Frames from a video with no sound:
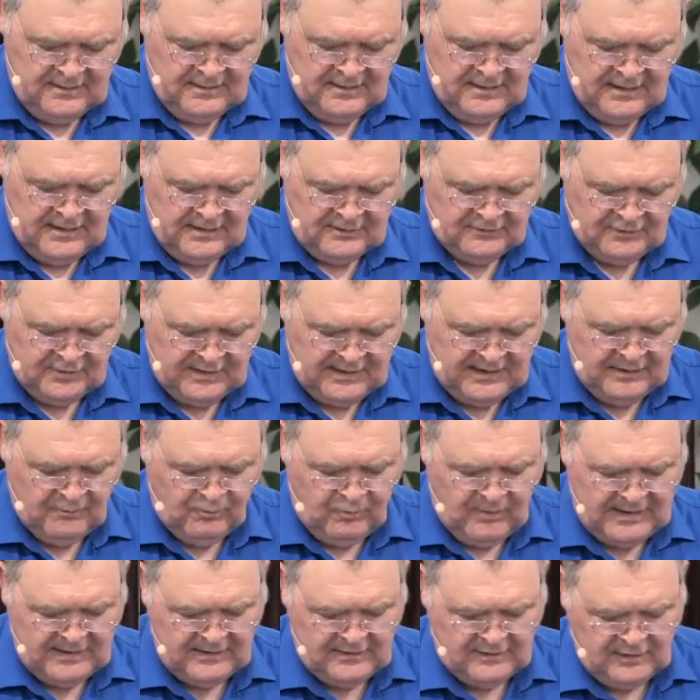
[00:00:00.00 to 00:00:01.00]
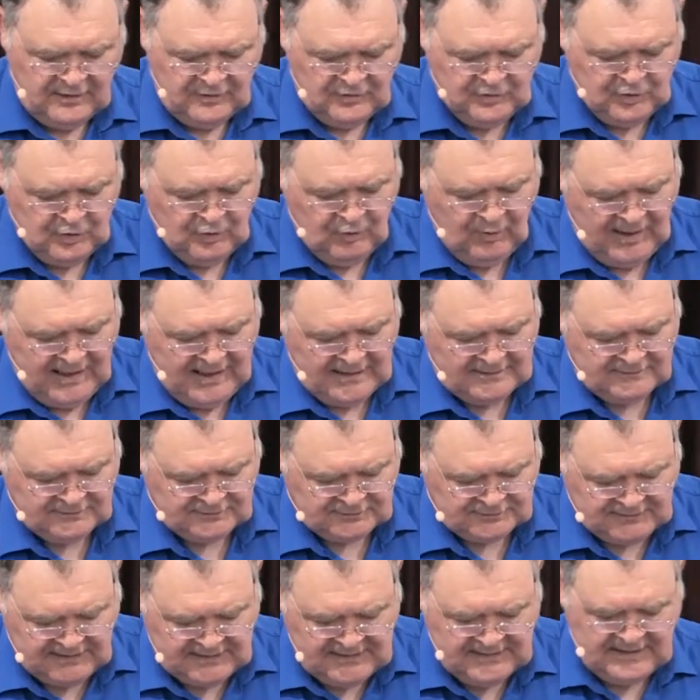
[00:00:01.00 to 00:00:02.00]
And ye, when you had
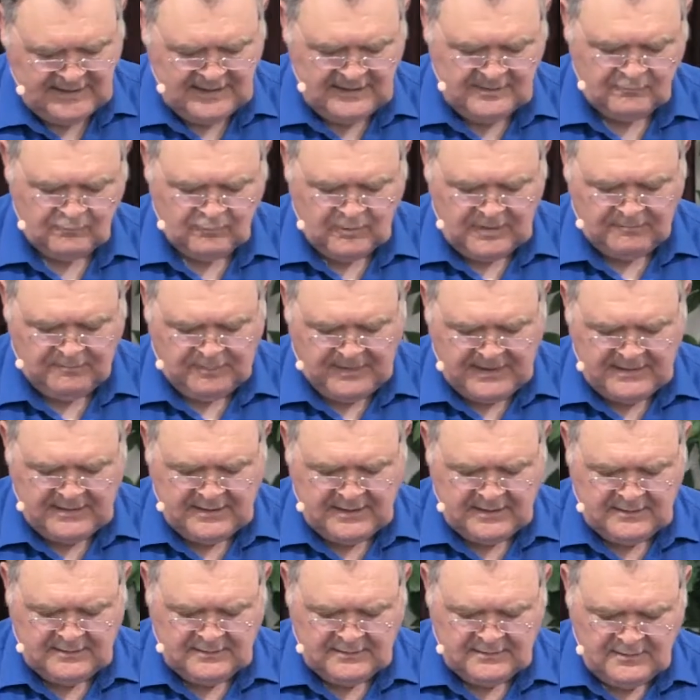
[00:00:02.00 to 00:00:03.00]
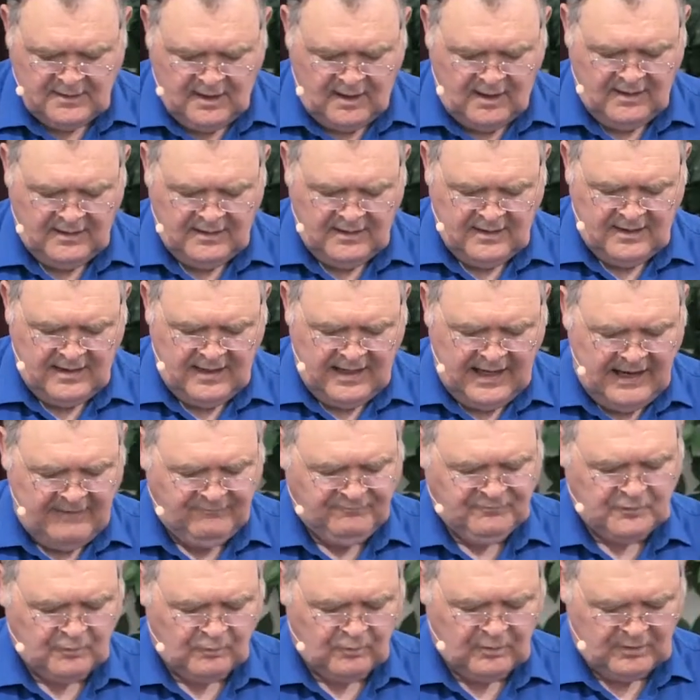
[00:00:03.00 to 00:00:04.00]
seen it, repented not
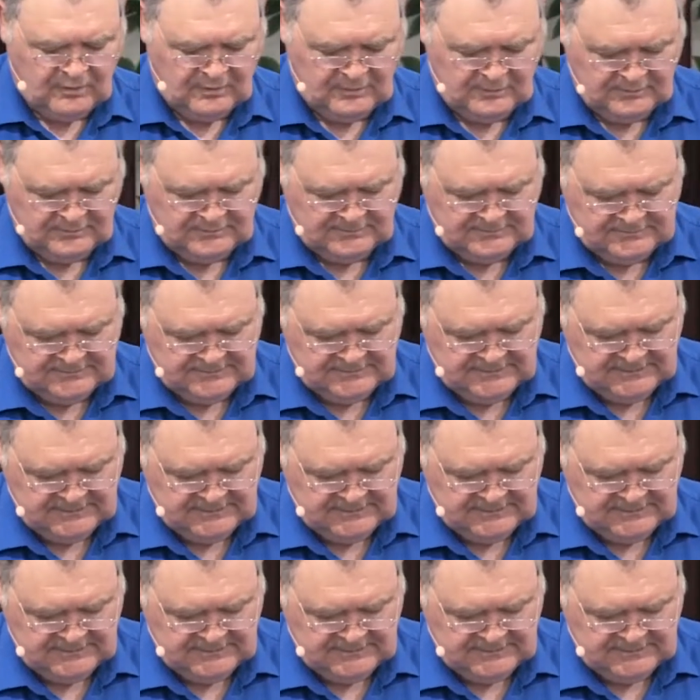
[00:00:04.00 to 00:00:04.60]
afterward,